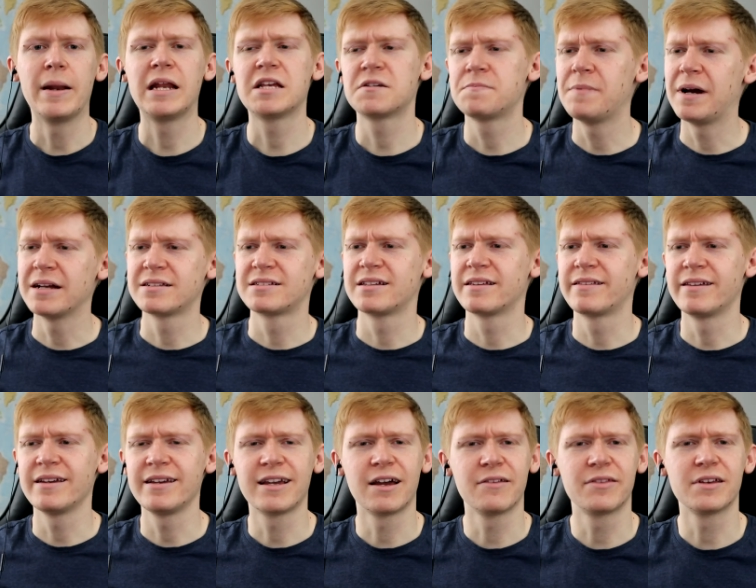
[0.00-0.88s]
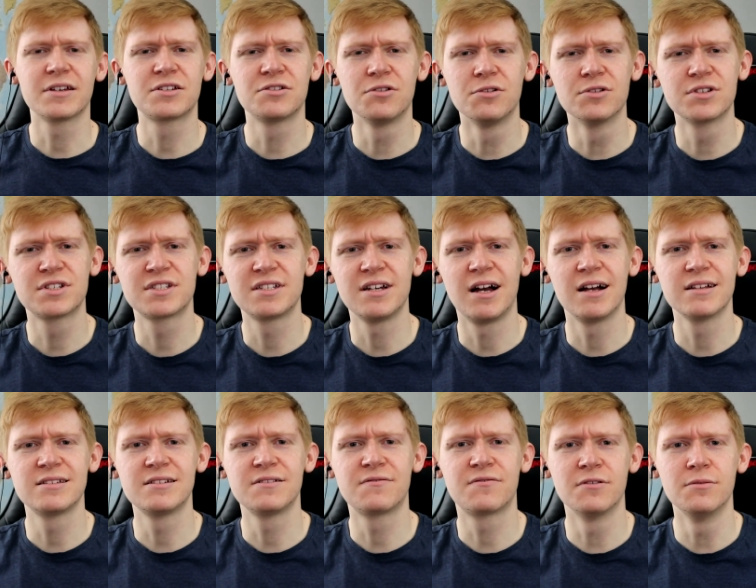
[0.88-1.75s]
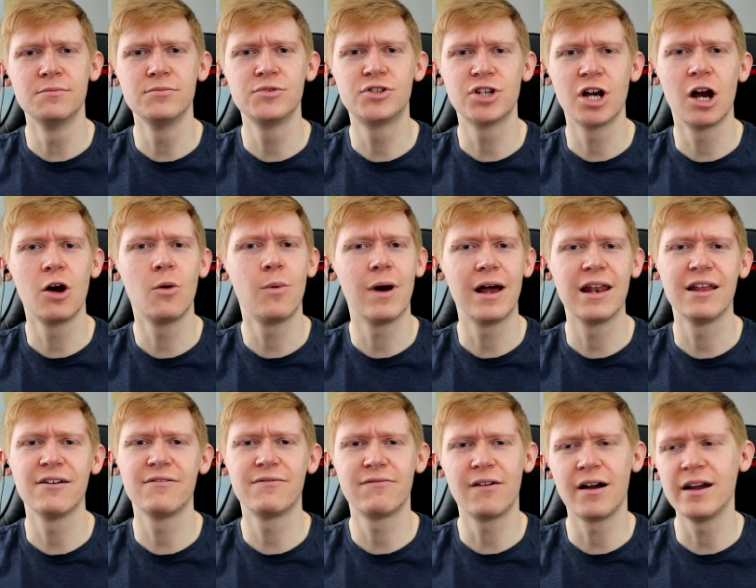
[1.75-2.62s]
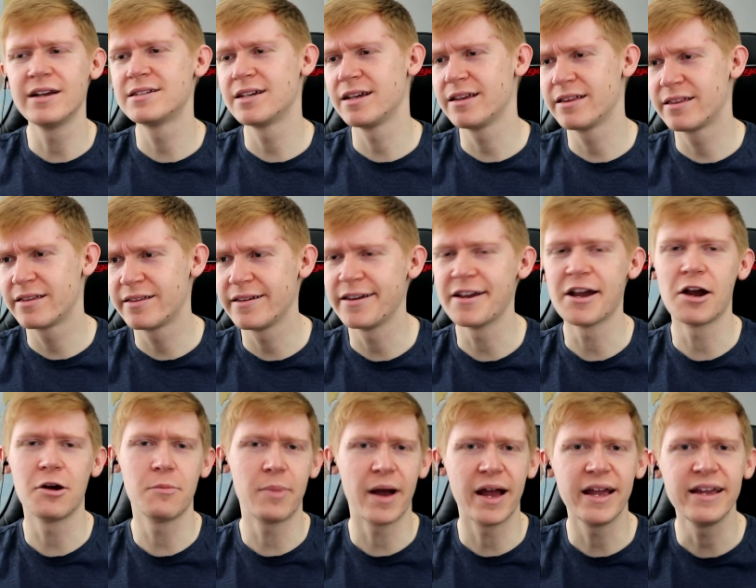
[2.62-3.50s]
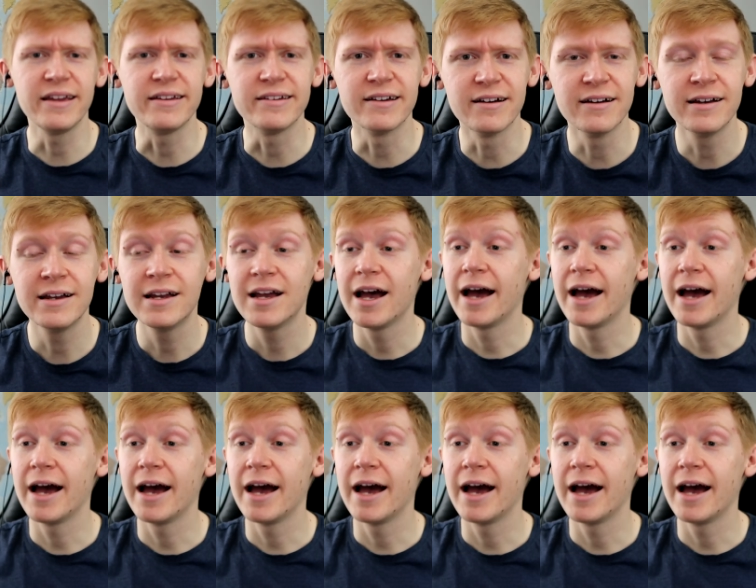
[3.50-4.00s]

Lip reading: mean, it's mad to think how this all started from Joe Weller fighting Theo Baker,